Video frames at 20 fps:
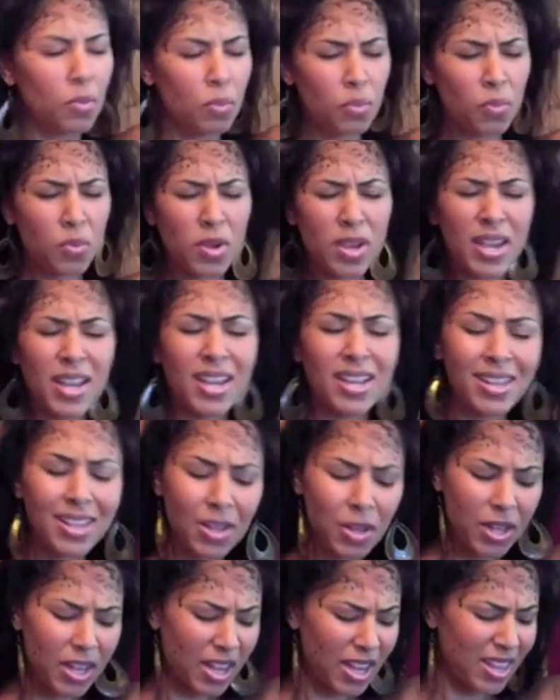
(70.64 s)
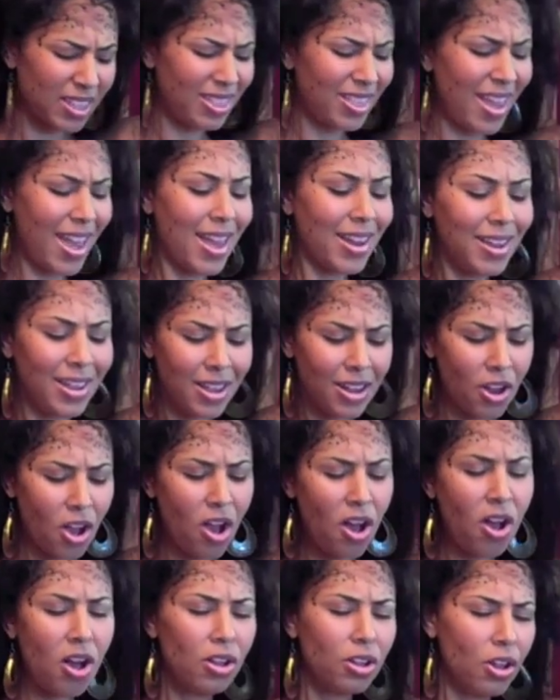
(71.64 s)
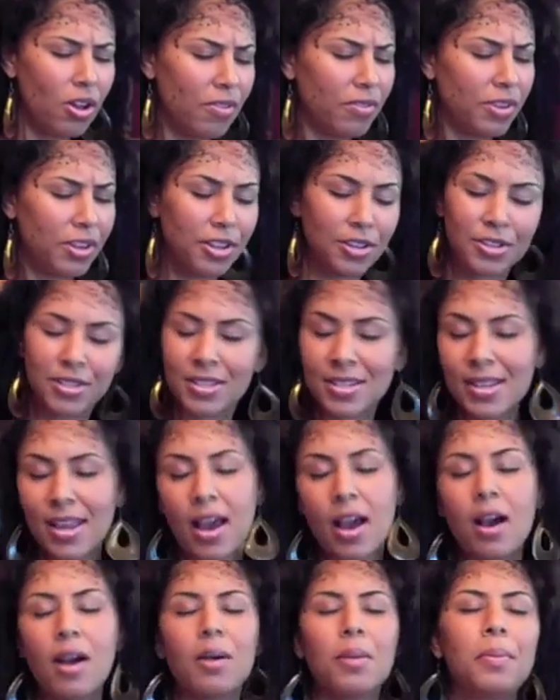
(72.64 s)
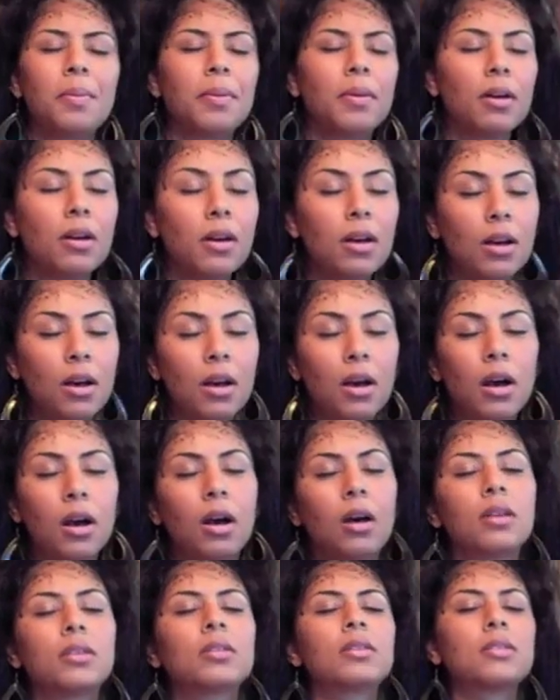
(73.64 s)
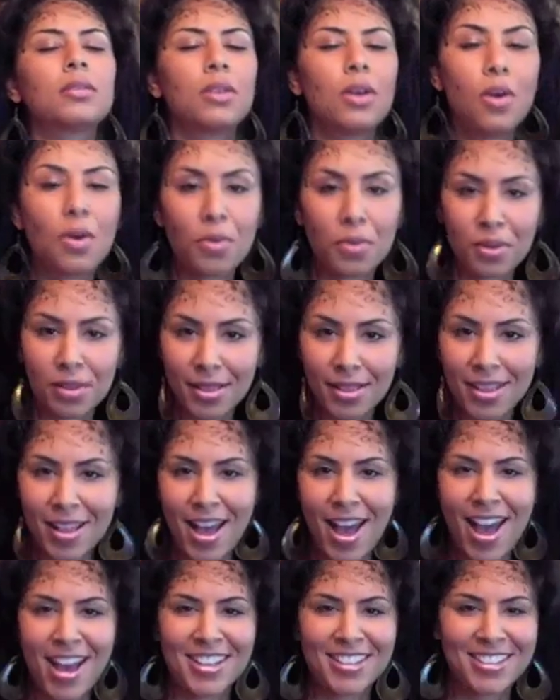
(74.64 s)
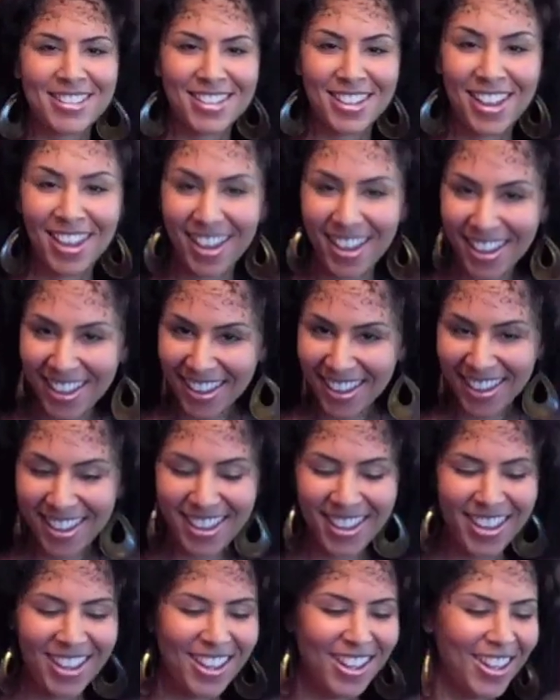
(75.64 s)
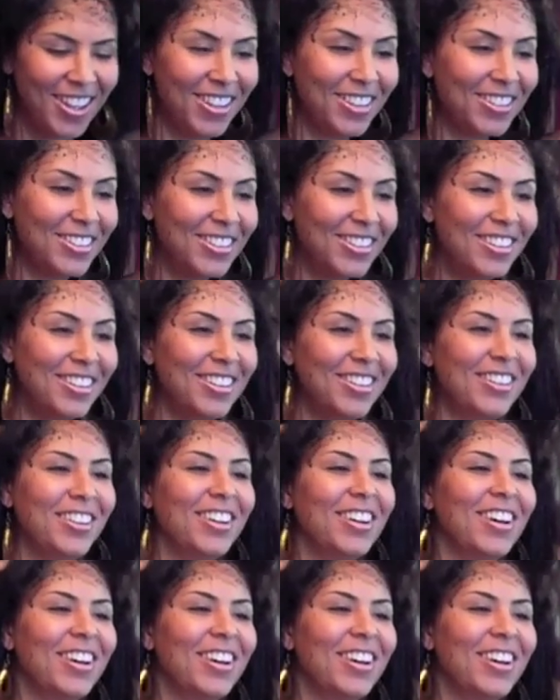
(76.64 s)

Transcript: Really get that in all over your scalp. Oh, so relaxing. Ooh.